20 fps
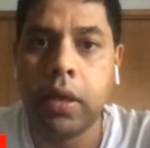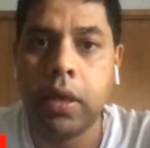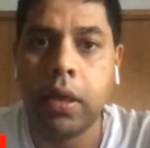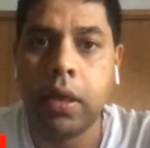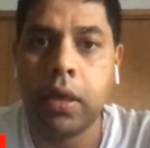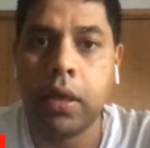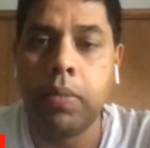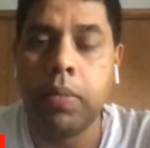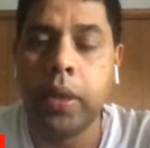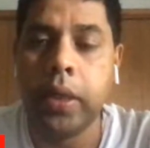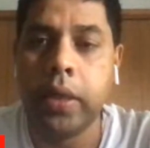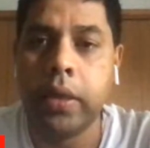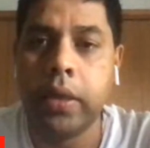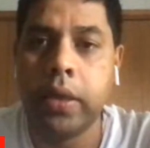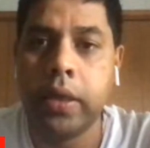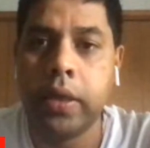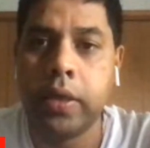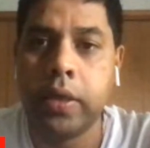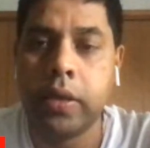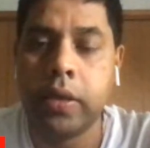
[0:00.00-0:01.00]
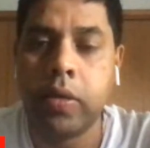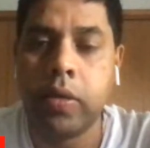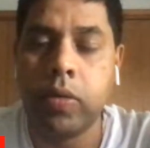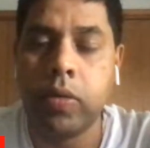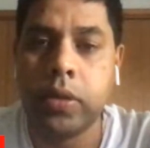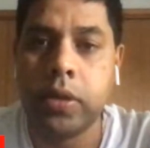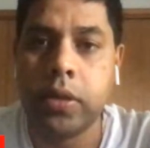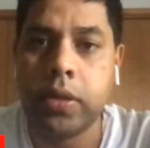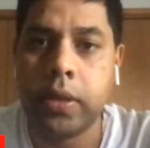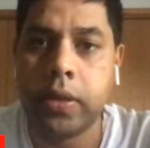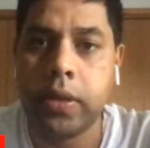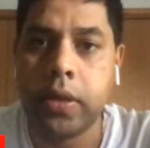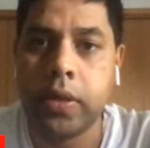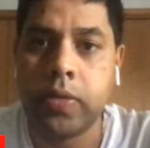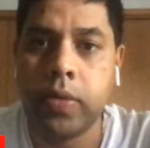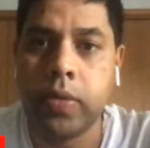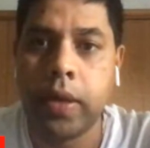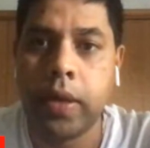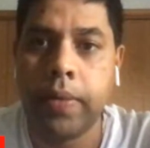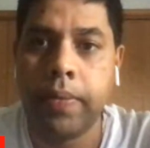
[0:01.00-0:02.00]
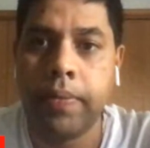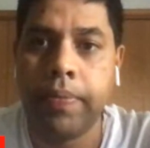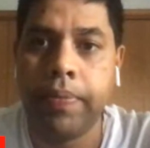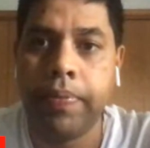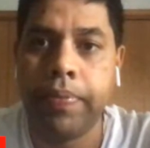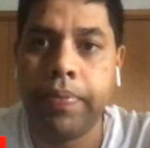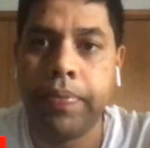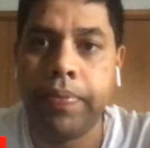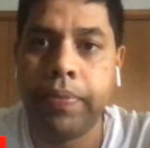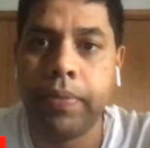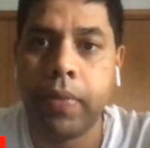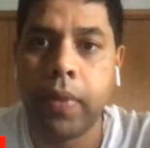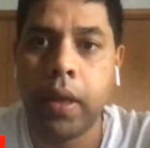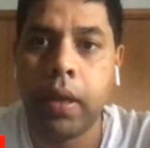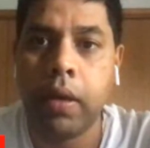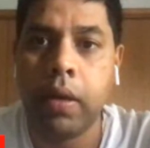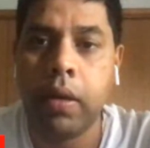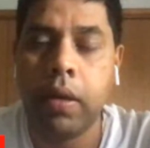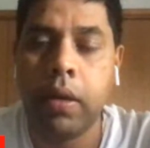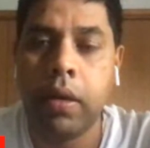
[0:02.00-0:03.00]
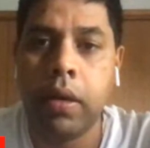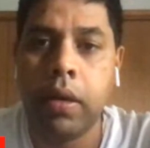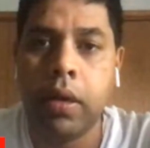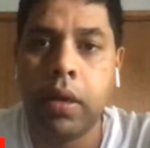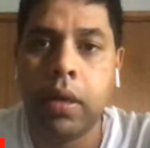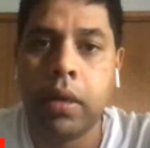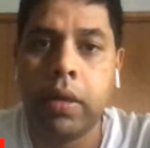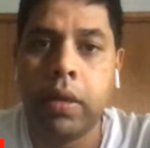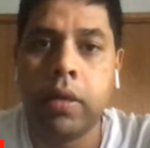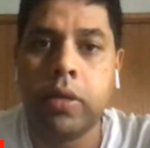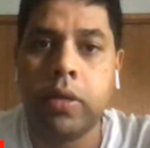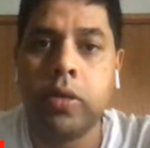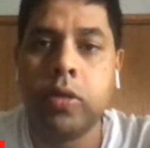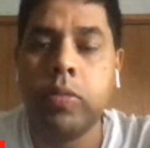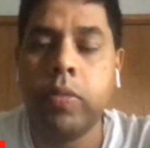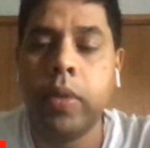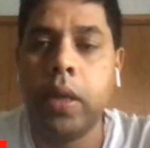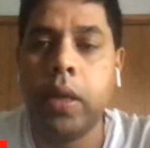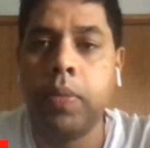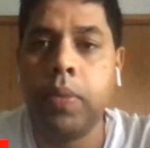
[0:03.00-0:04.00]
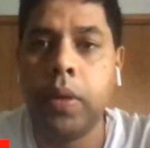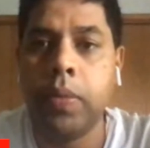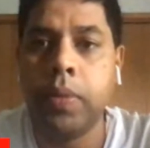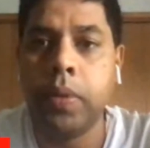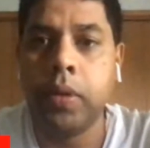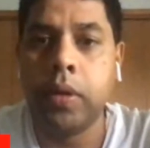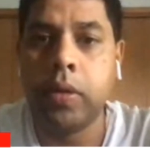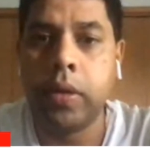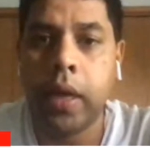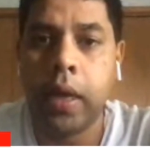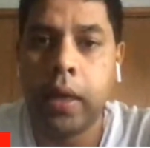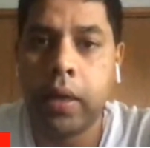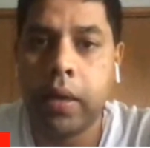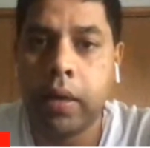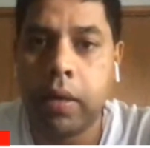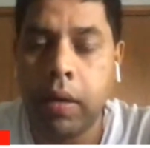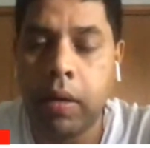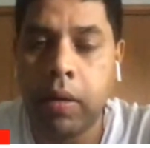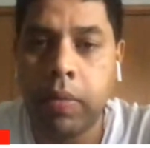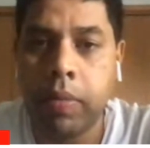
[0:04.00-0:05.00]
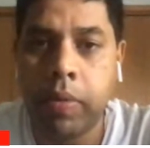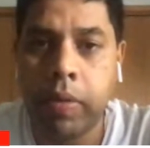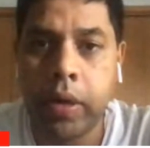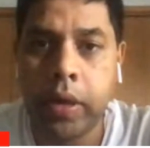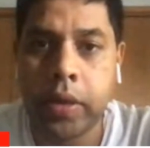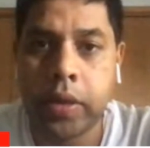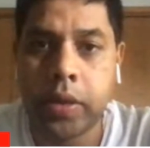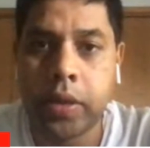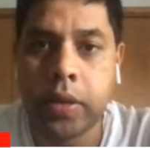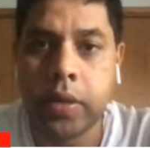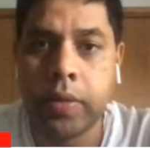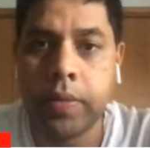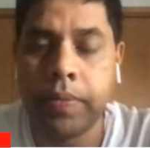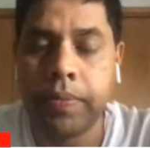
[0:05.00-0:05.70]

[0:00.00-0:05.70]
complete these courses successfully. There are too many people to thank at Little Priest